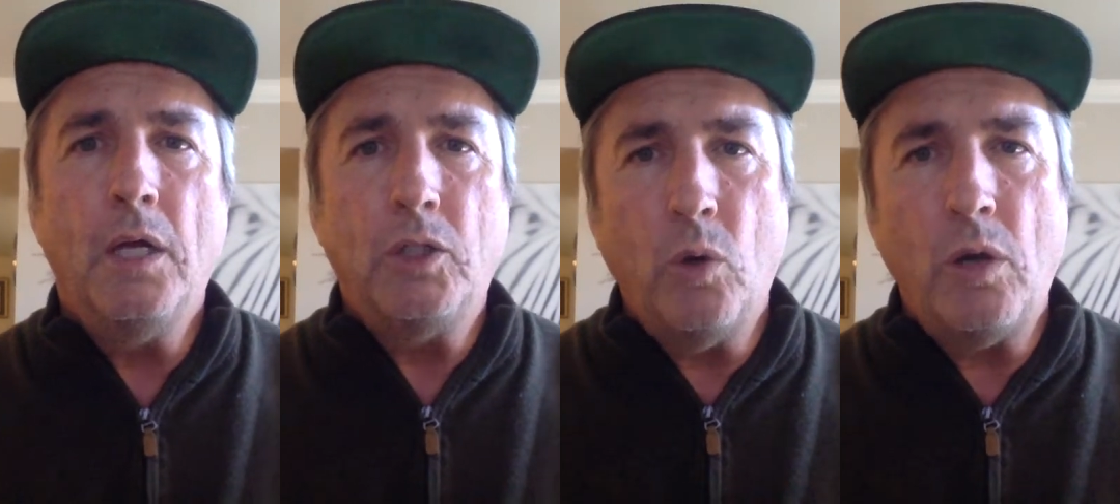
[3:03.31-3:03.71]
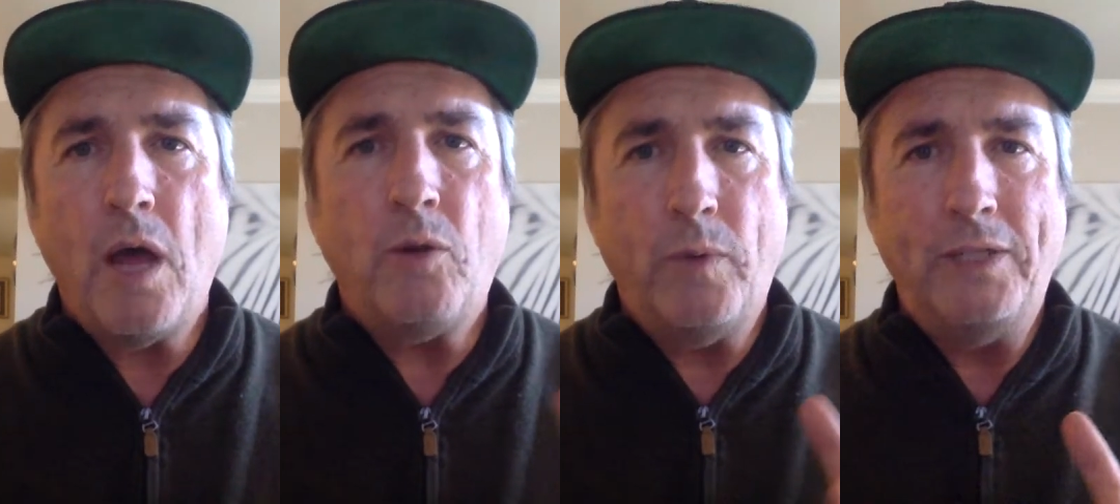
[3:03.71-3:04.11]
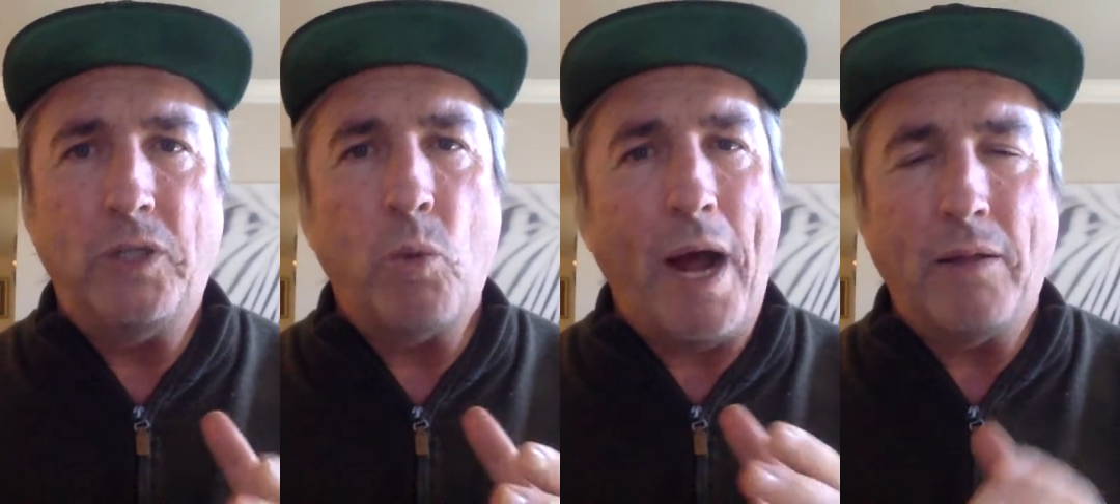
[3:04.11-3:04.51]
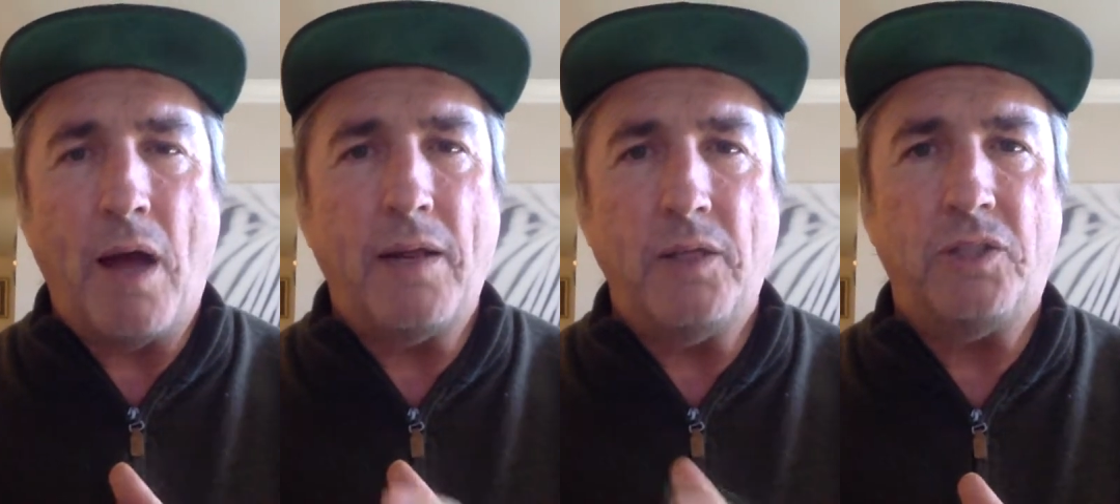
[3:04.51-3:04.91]
So another reason why a
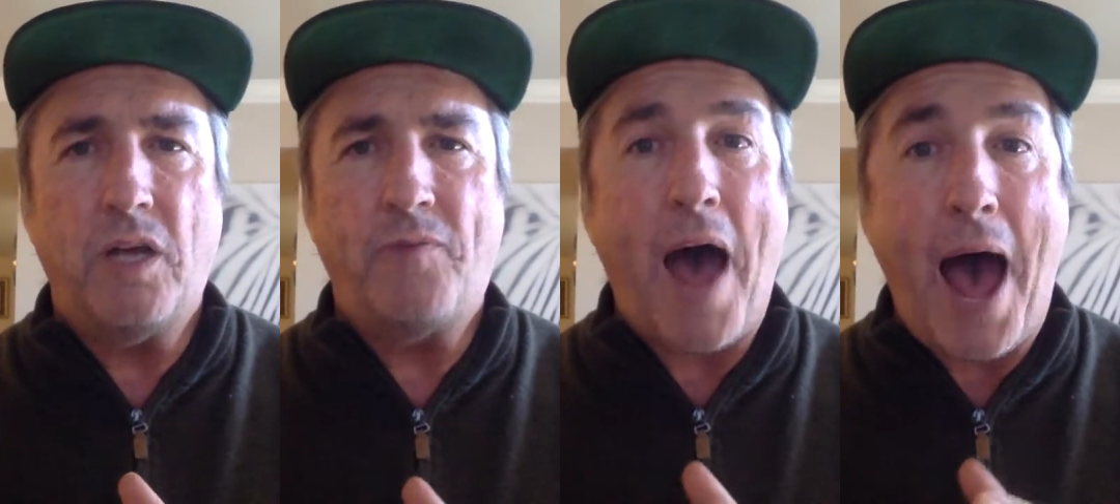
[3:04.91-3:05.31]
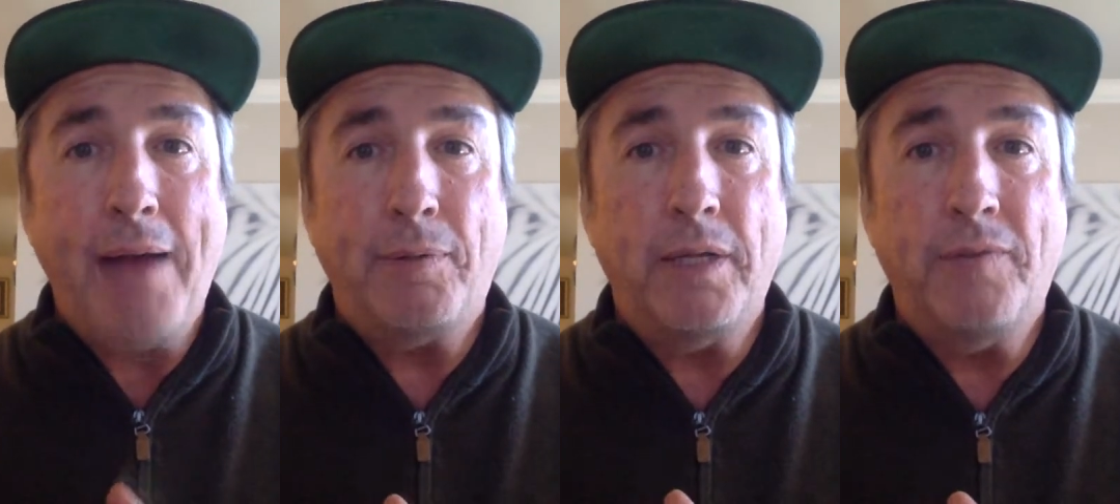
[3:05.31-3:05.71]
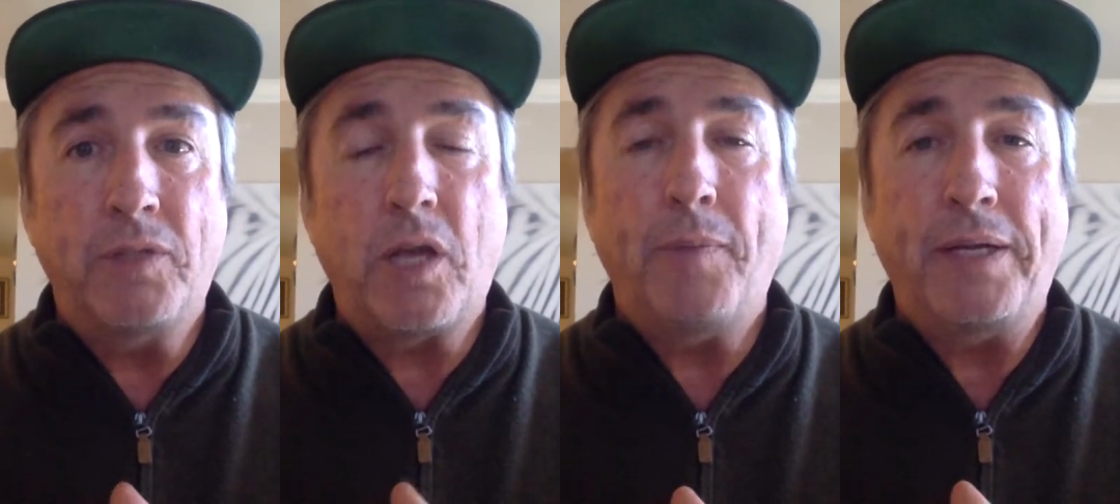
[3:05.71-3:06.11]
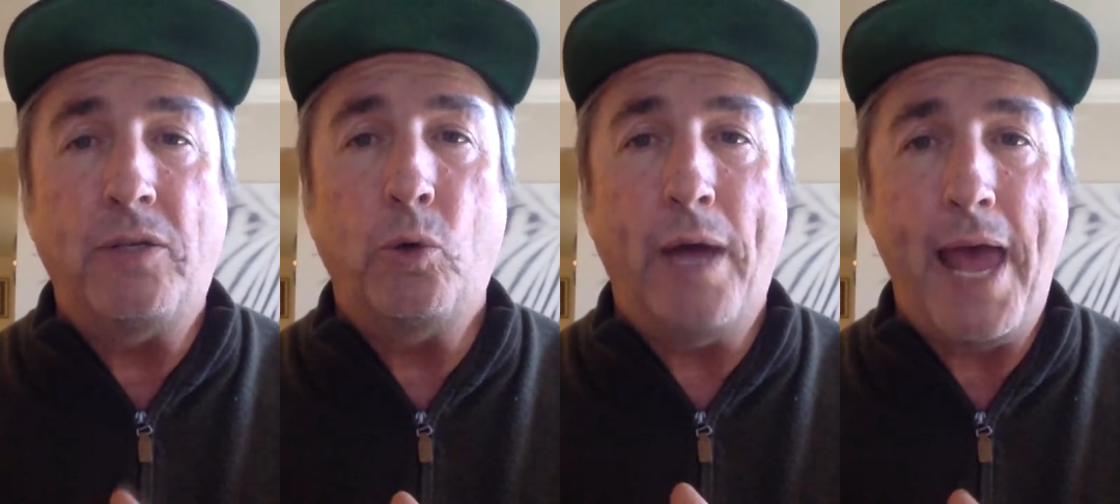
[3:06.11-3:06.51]
lot of this stuff I believe is coming
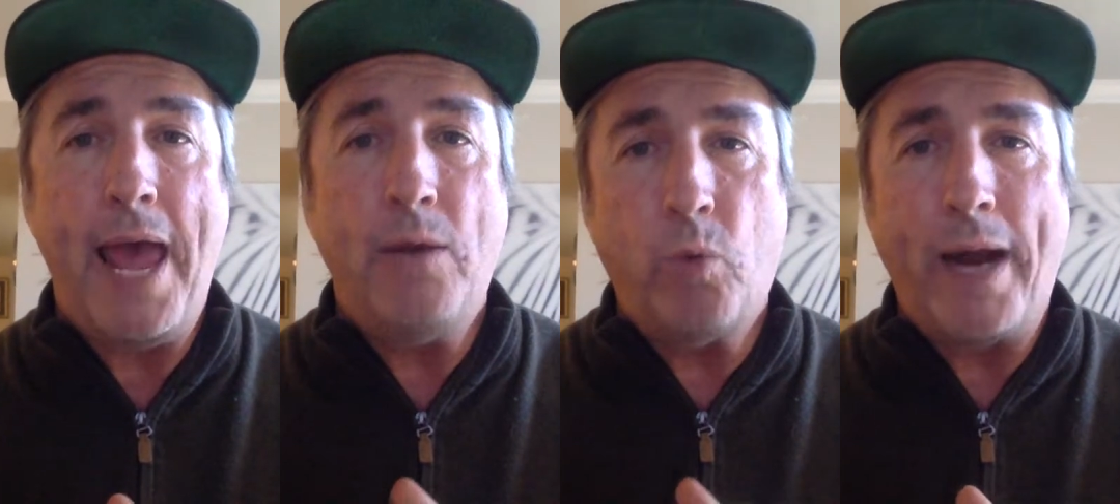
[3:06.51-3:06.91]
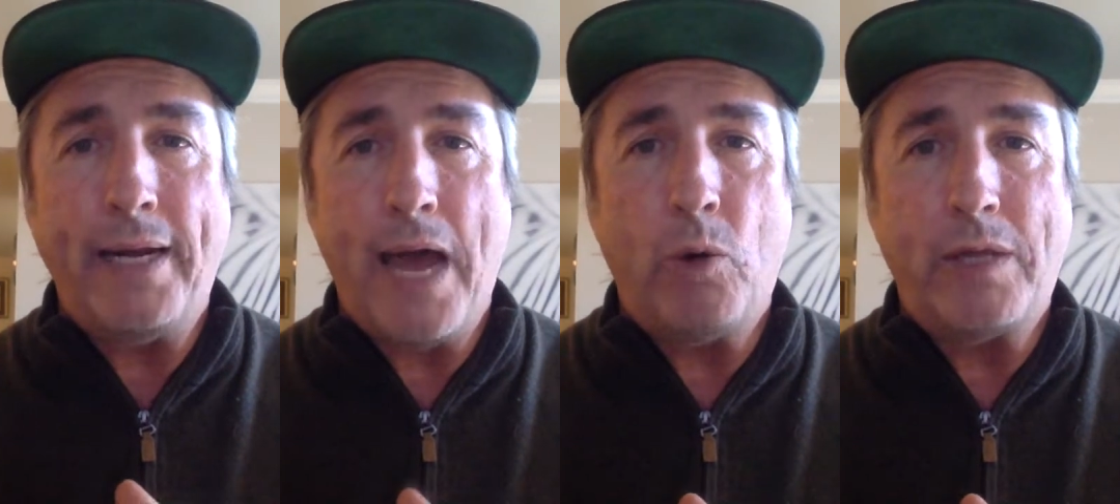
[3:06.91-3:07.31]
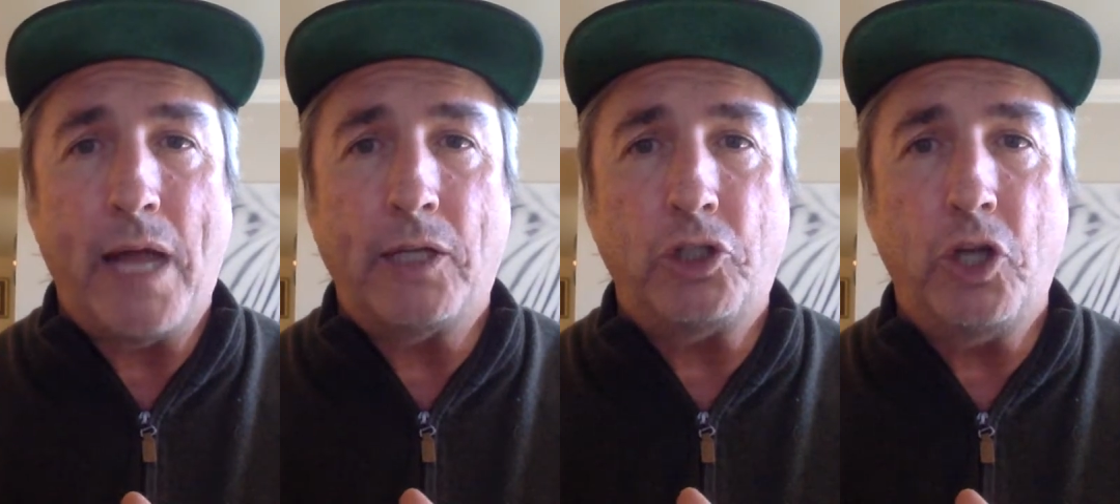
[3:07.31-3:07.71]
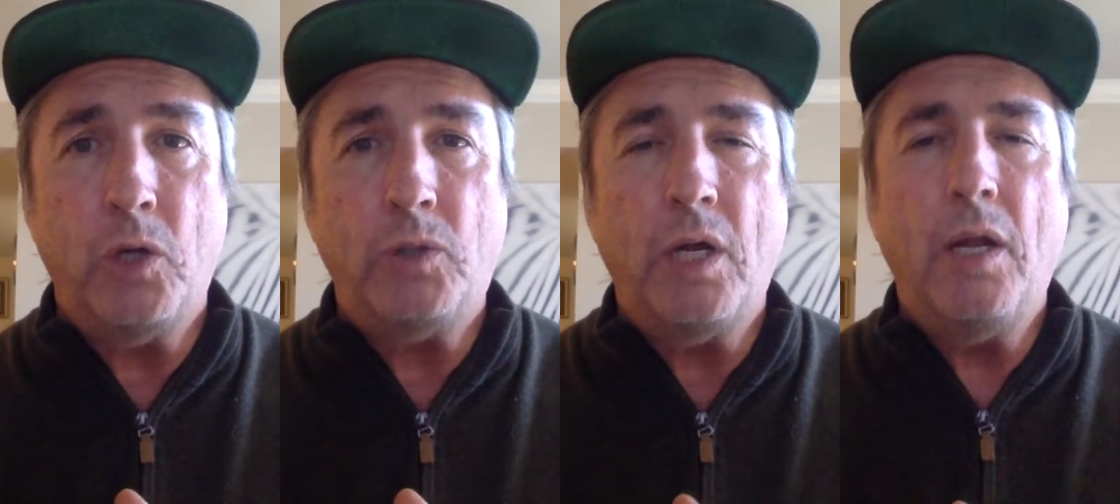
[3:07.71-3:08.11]
to a head right now with Alex
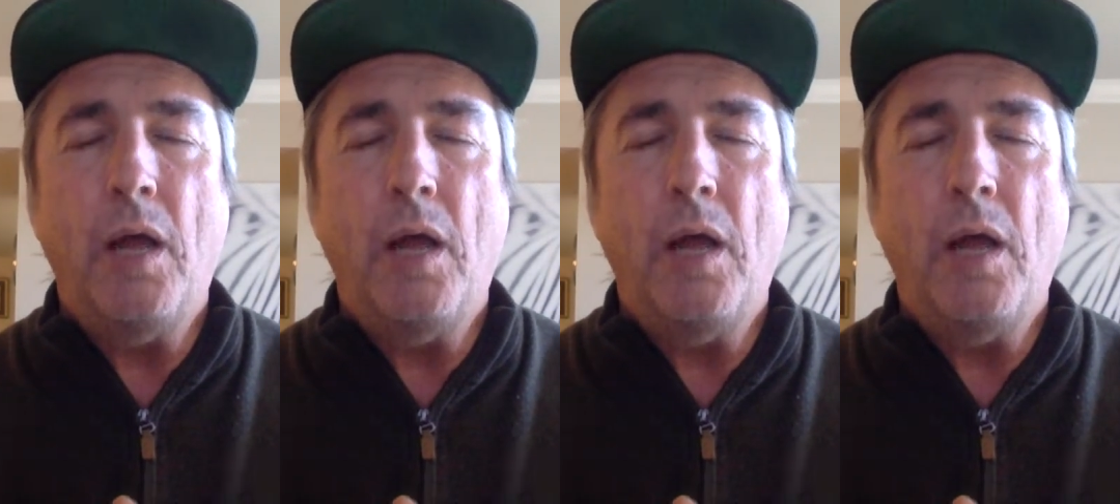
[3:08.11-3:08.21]
Jones